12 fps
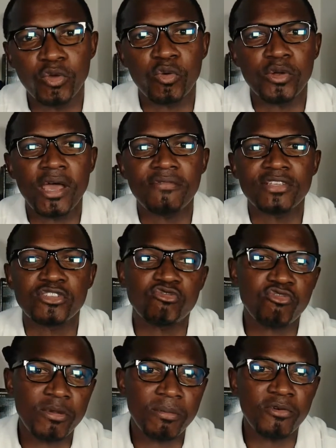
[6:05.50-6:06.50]
could have a
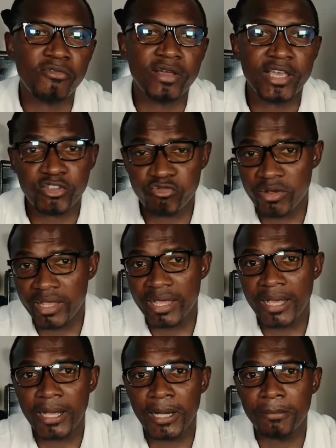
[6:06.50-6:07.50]
stream of extra
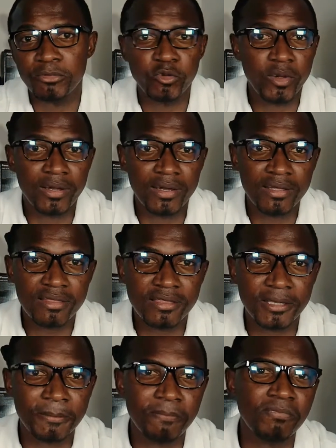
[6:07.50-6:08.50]
income doing
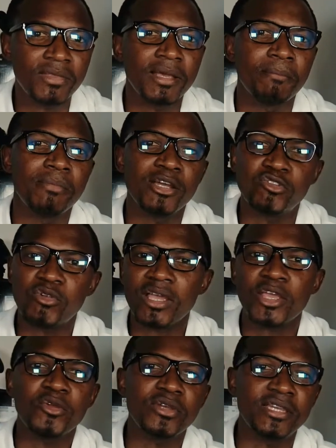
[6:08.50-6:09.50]
nothing. By
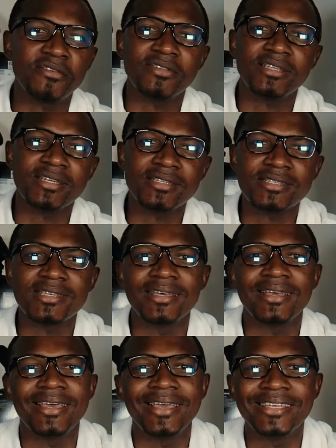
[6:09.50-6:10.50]
tracking your dividends,
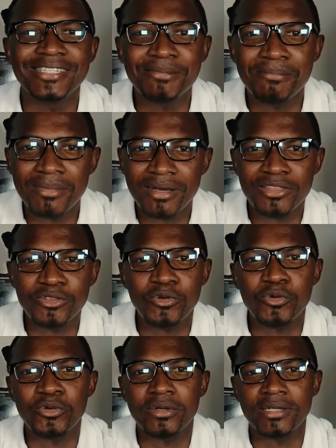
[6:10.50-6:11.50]
each month you
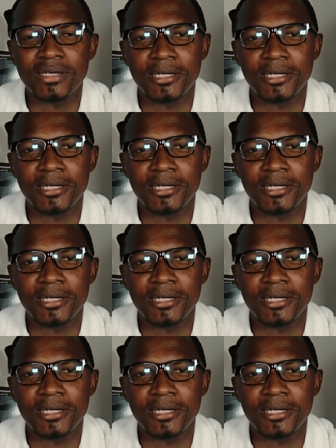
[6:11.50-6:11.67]
could